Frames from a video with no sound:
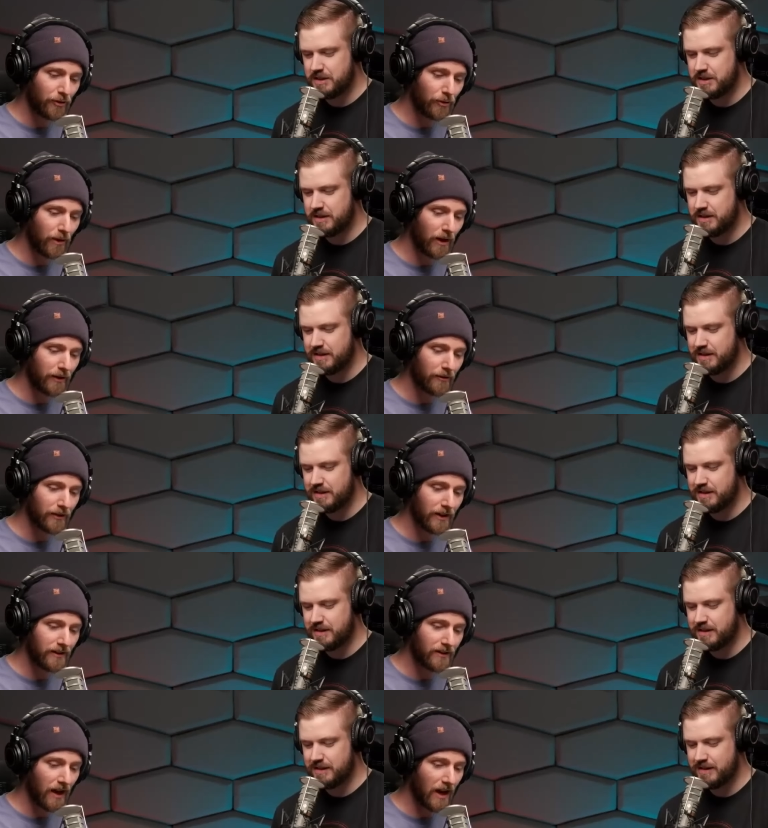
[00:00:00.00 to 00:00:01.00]

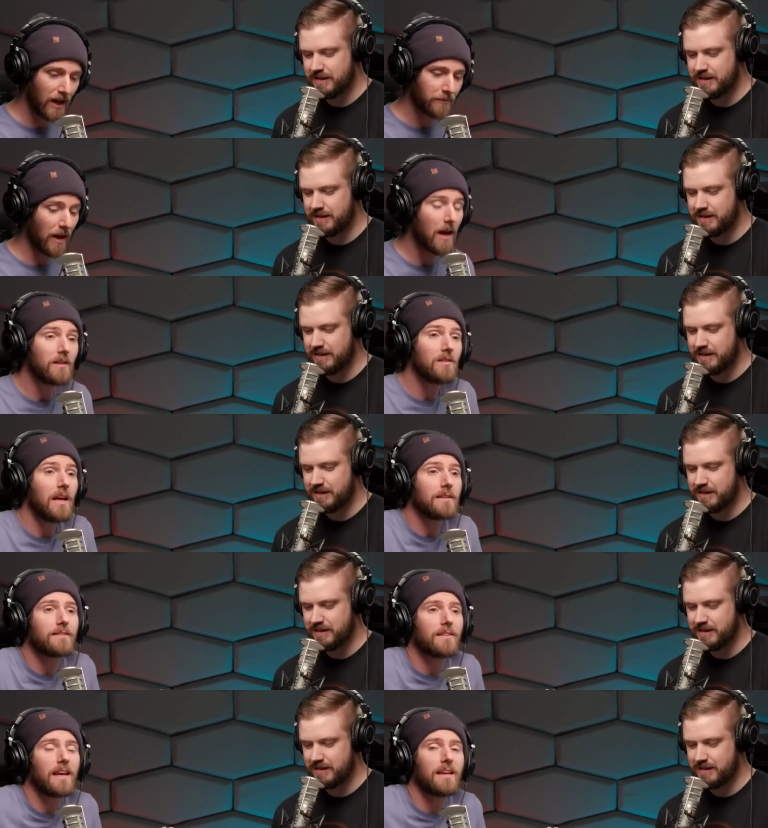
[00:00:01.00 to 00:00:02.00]
Speaker 1: 200 times. Uh, let's
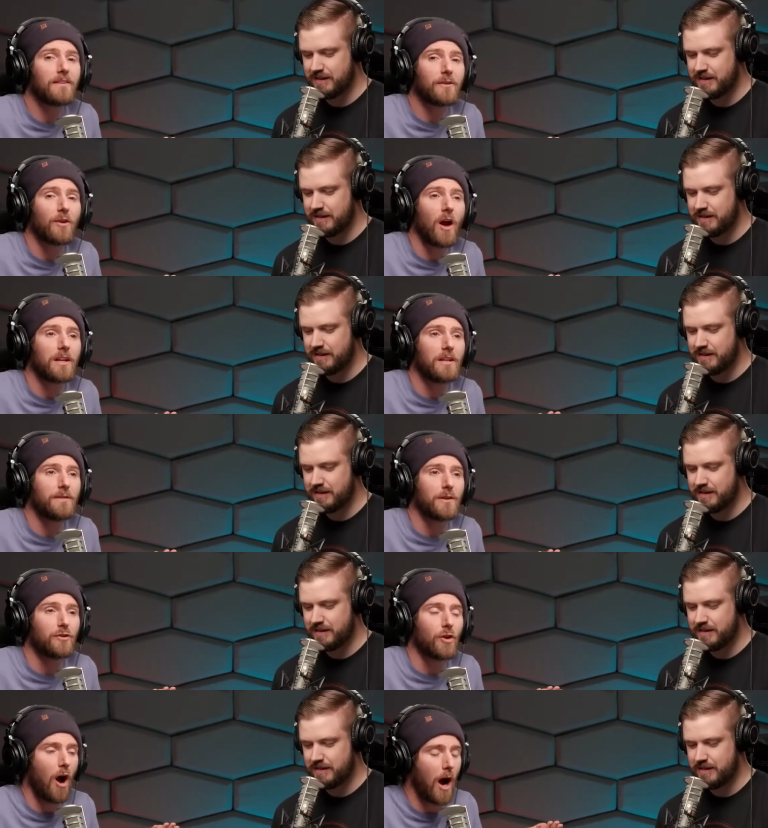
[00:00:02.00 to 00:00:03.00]
say they're not
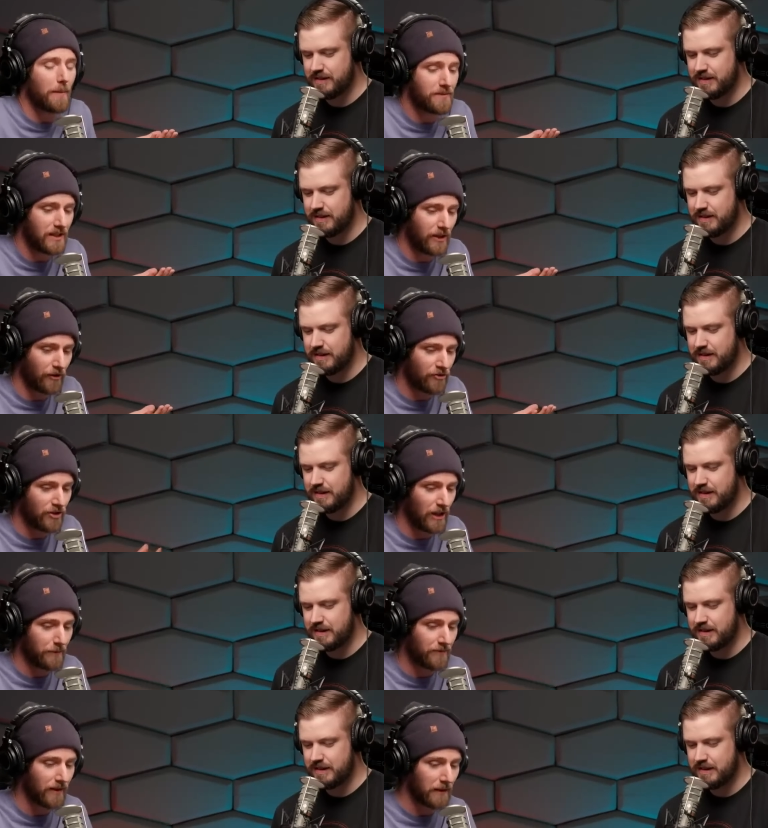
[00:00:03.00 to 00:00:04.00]
even top tier
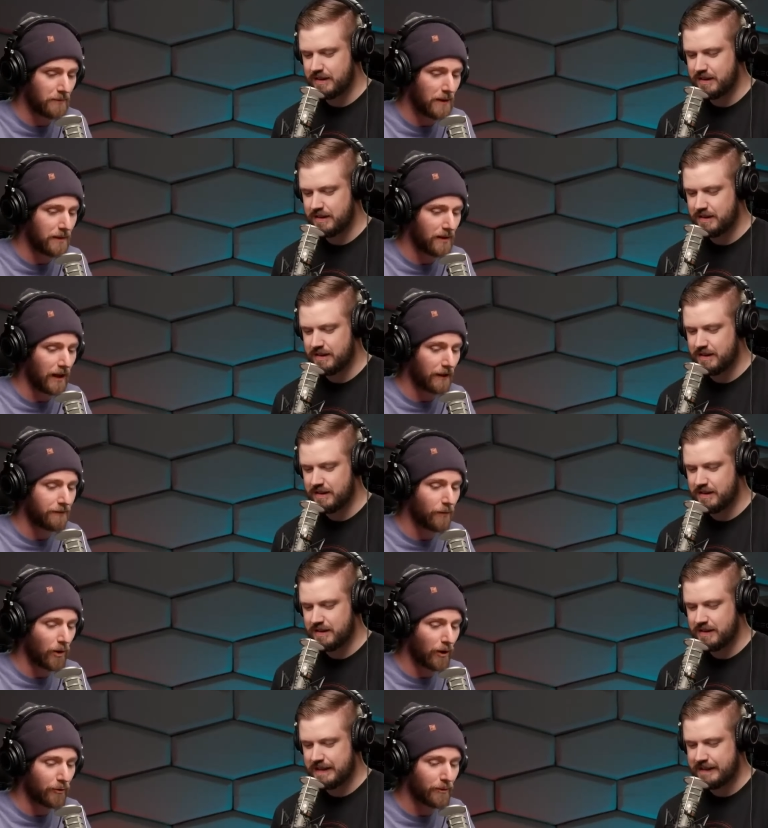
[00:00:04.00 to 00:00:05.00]
chips, like maybe like
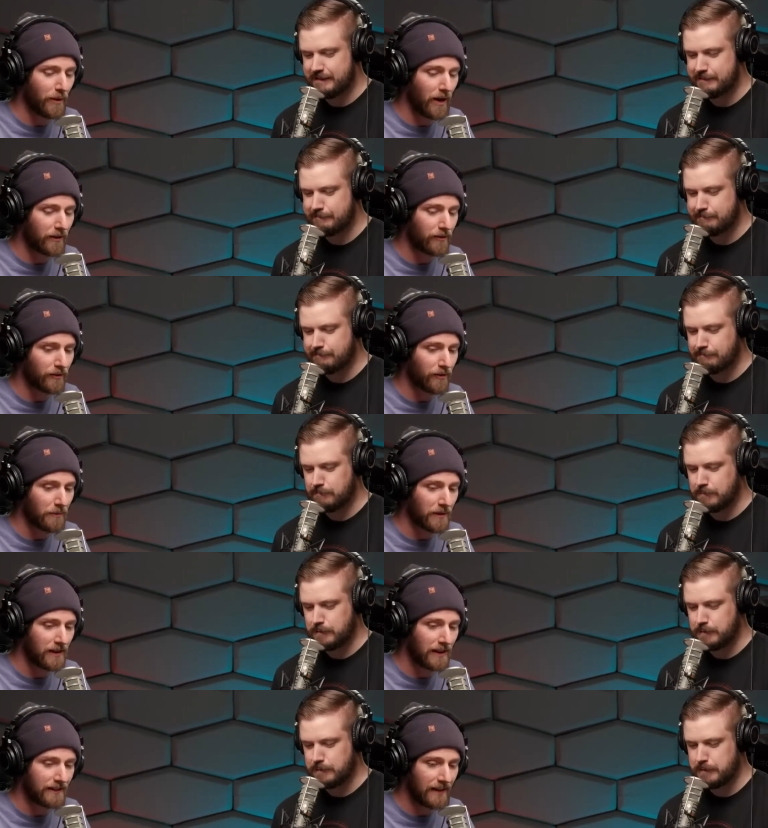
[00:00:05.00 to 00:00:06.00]
400 bucks or something
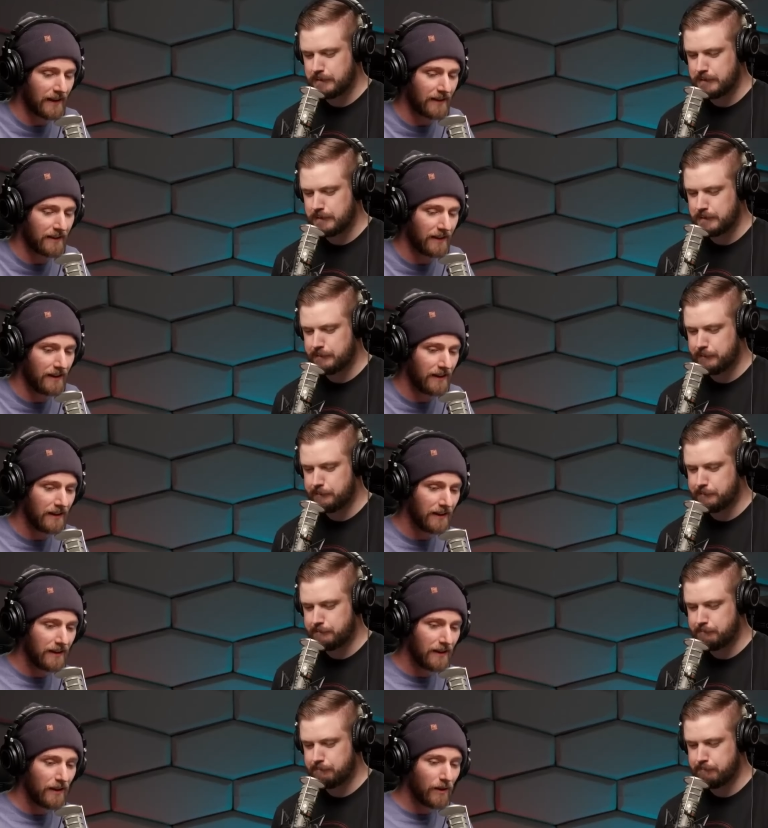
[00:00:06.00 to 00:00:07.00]
like that.
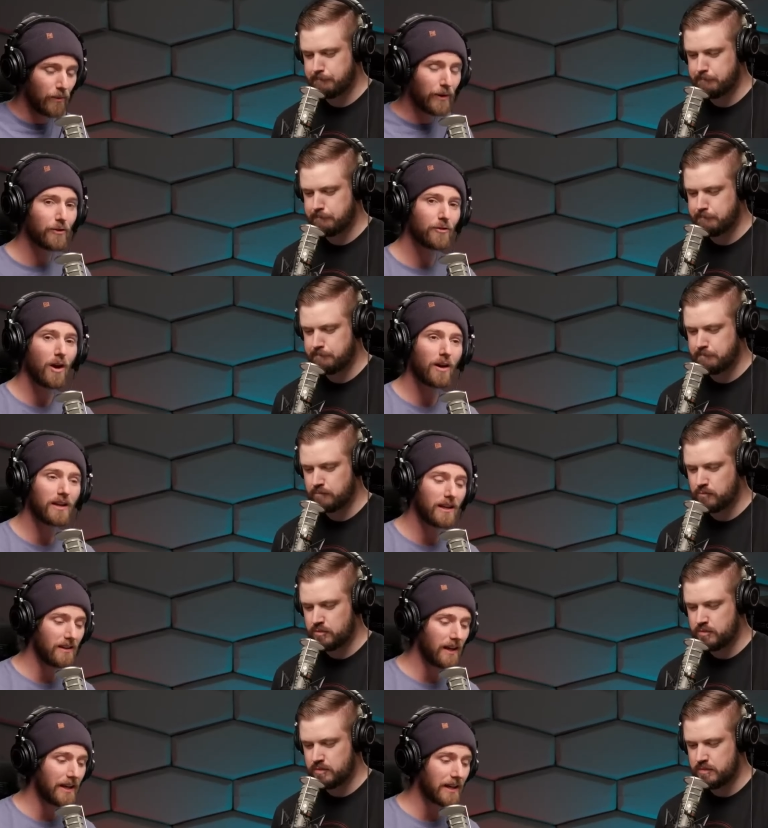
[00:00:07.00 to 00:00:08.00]
We're talking
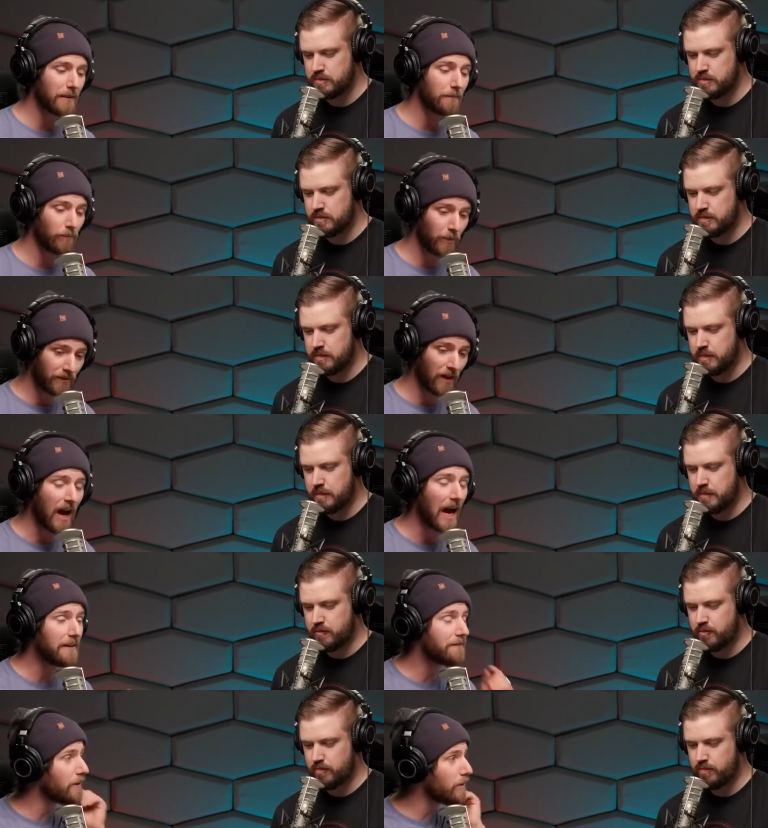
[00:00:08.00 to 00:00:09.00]
like with the
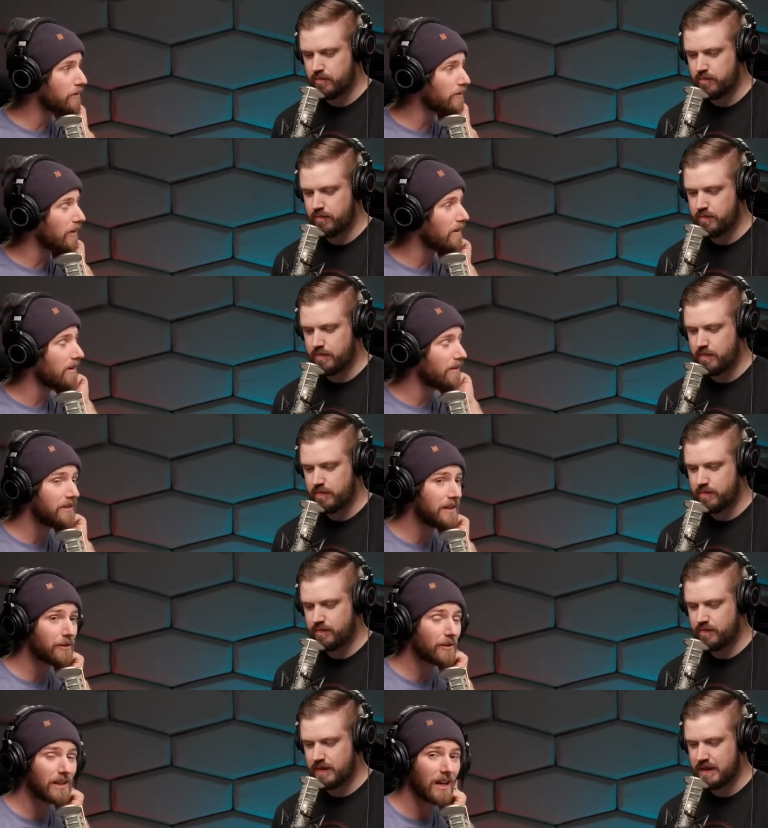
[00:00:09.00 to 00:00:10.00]
iPhones,
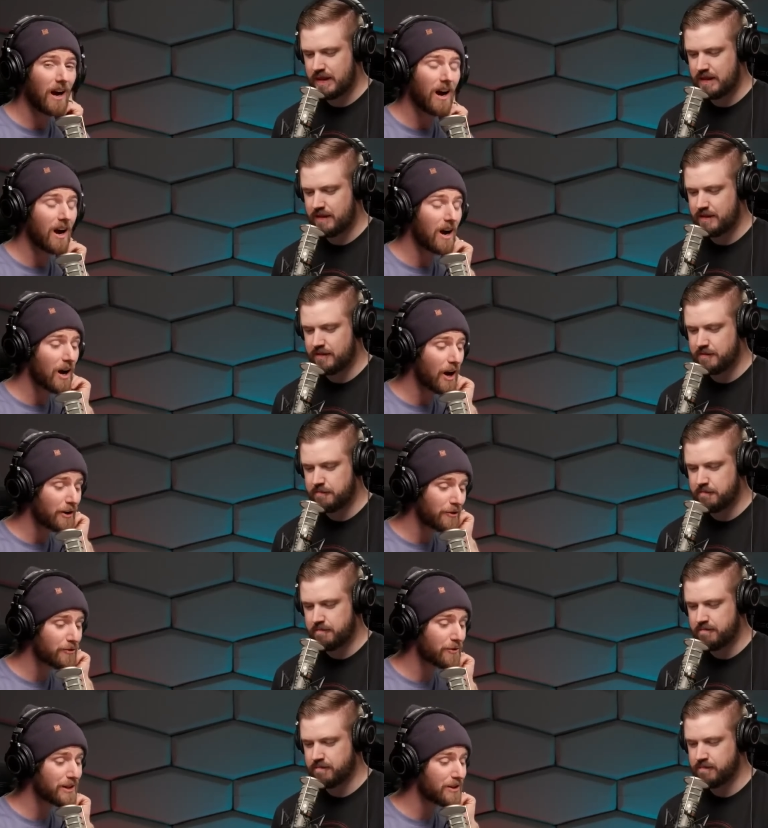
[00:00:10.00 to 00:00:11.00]
nearly a
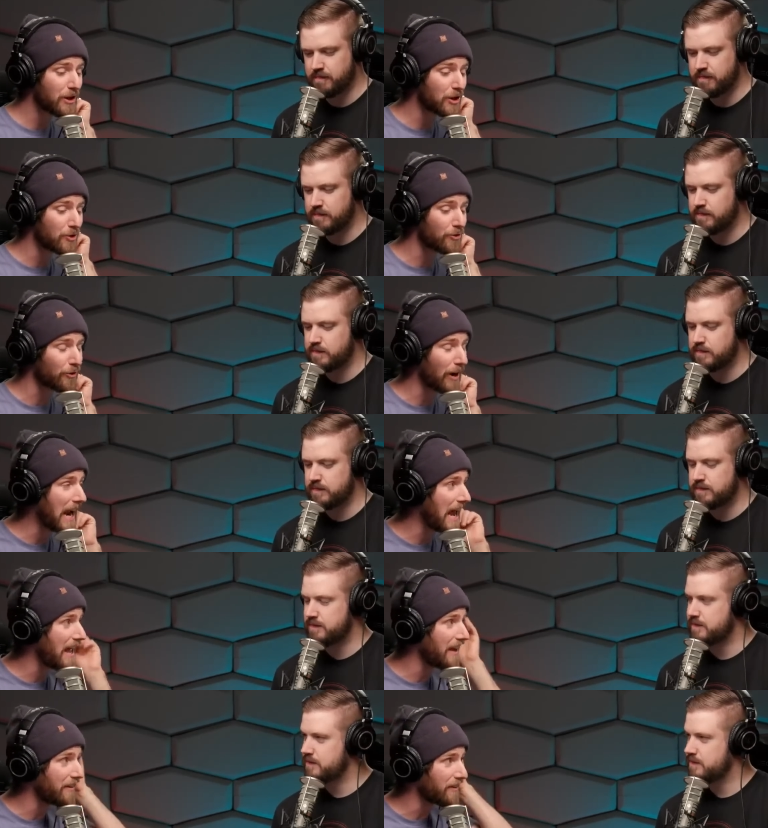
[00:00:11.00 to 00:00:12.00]
hundred
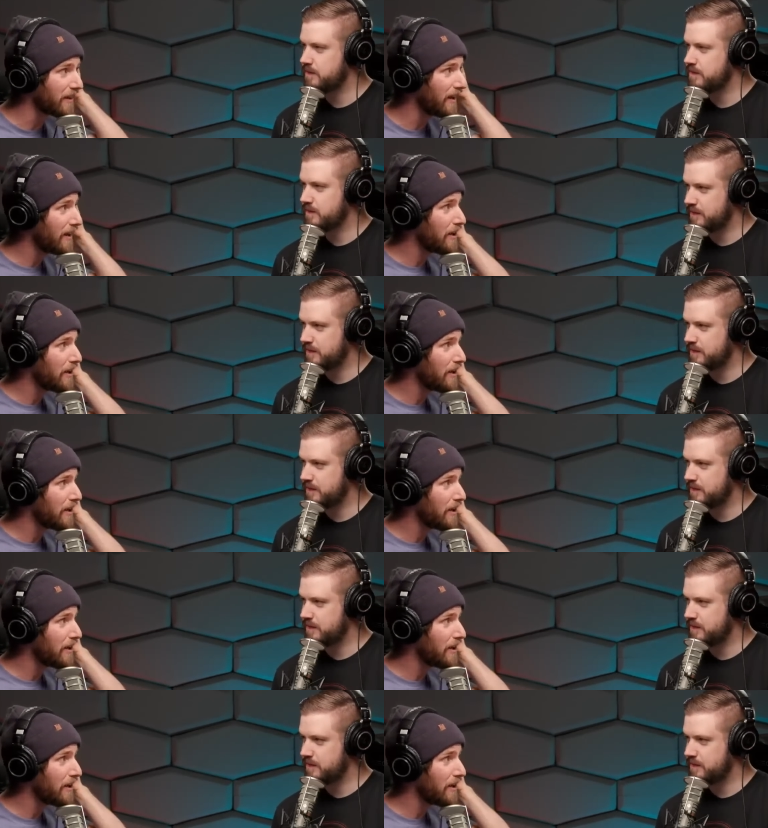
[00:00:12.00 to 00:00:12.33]
grand